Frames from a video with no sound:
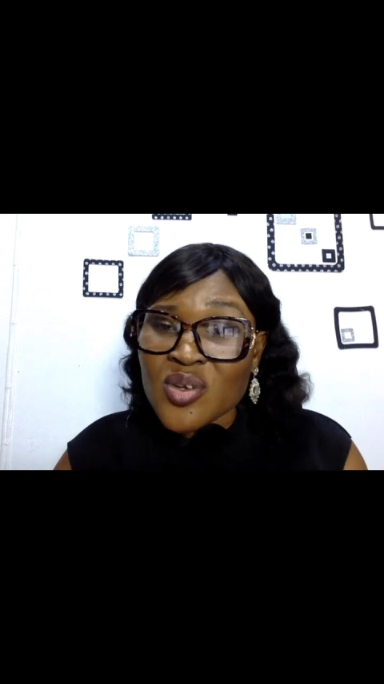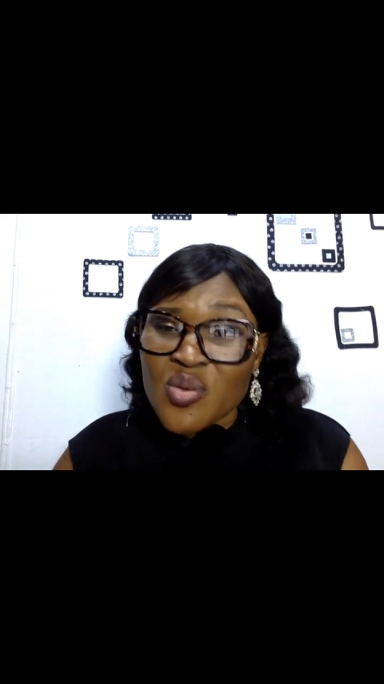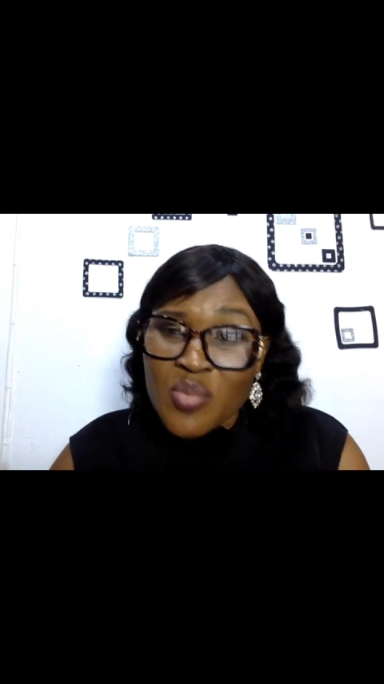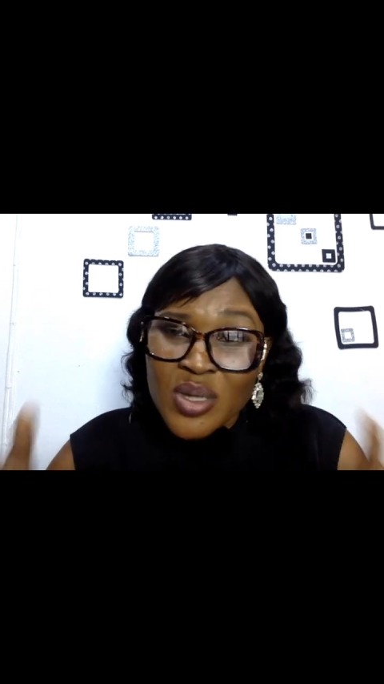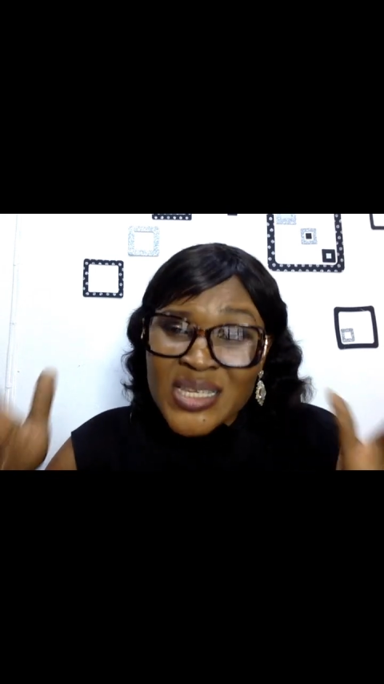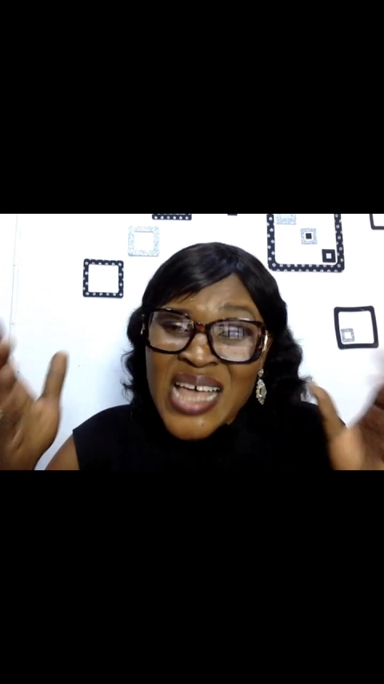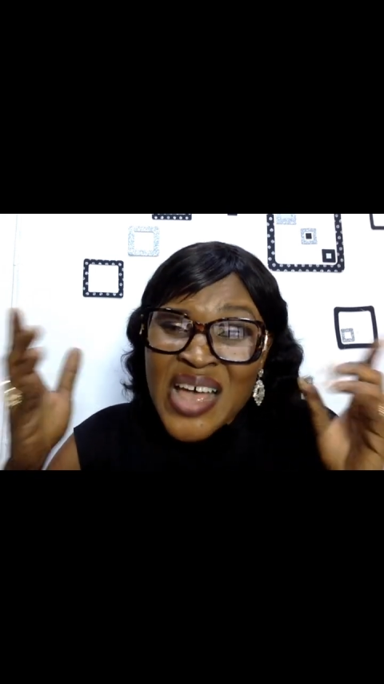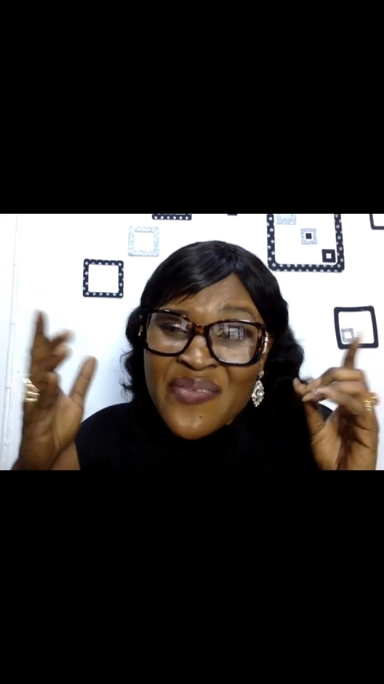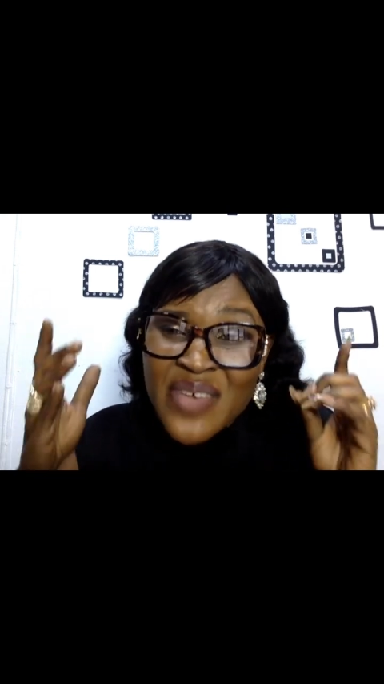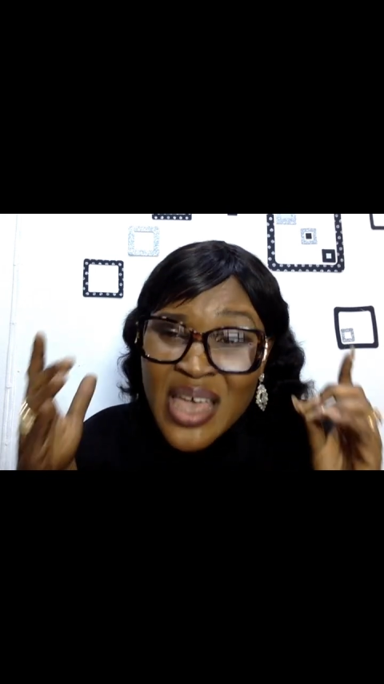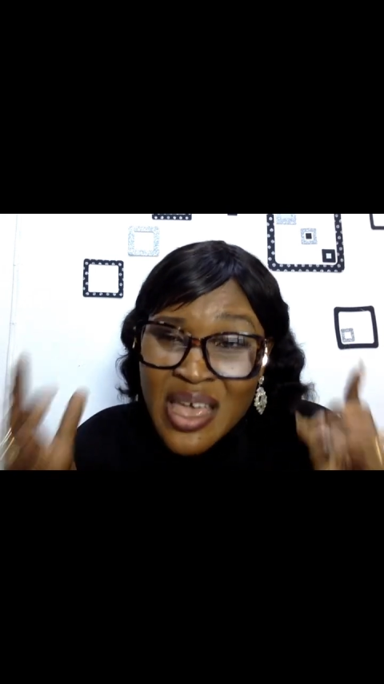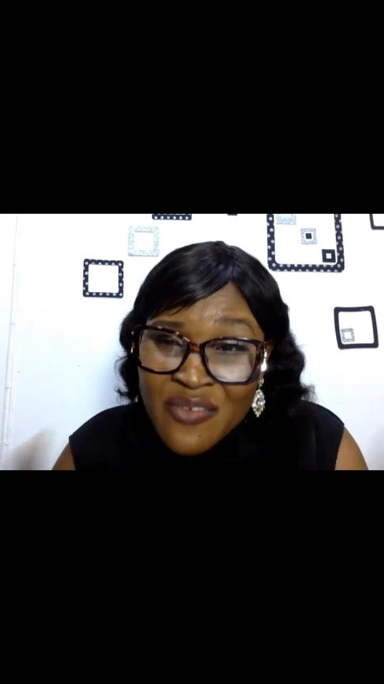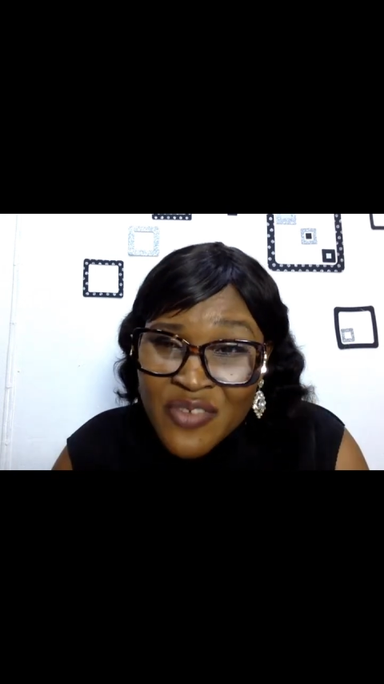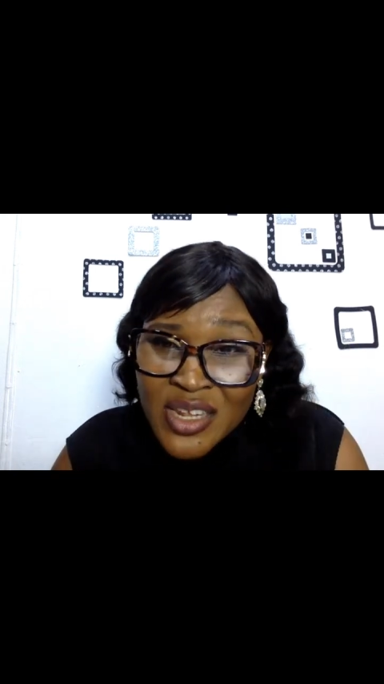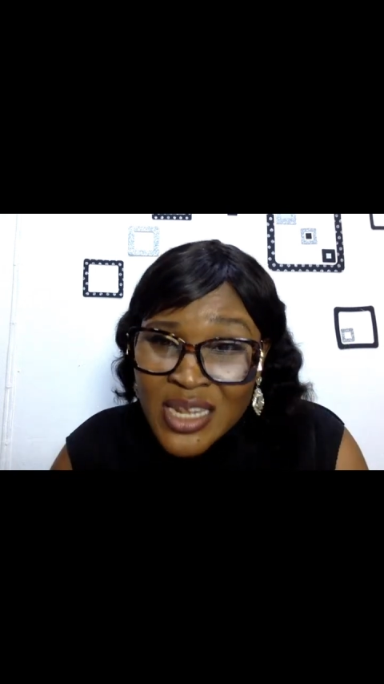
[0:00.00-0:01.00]
You must have
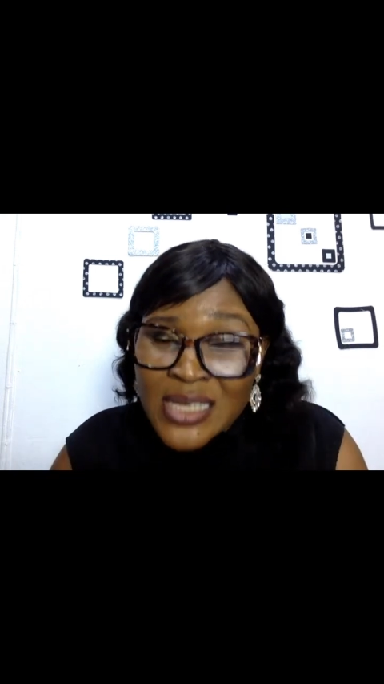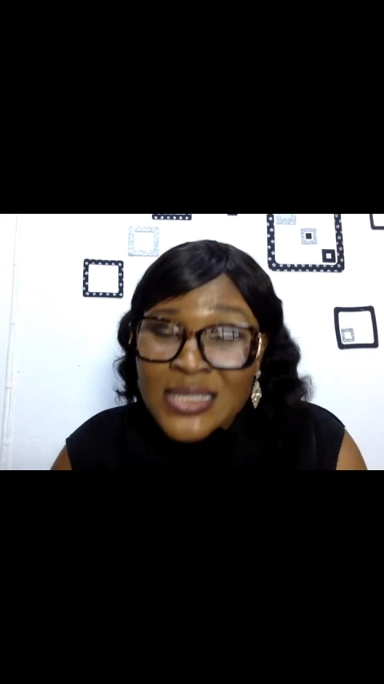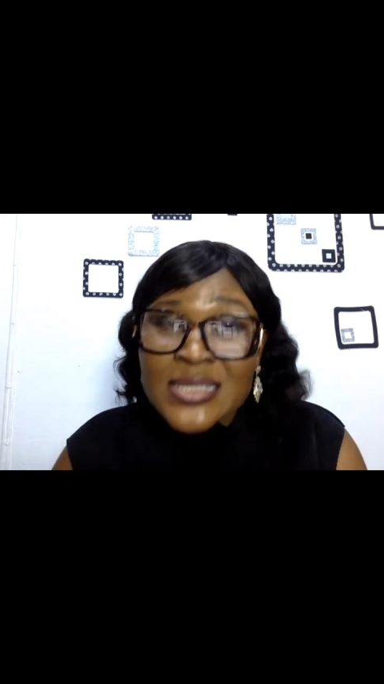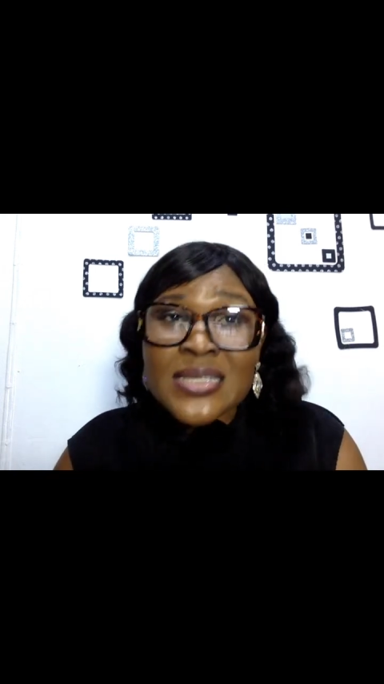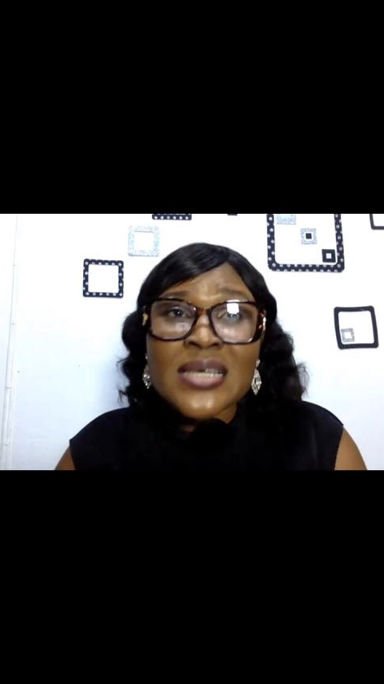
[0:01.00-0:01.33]
evidence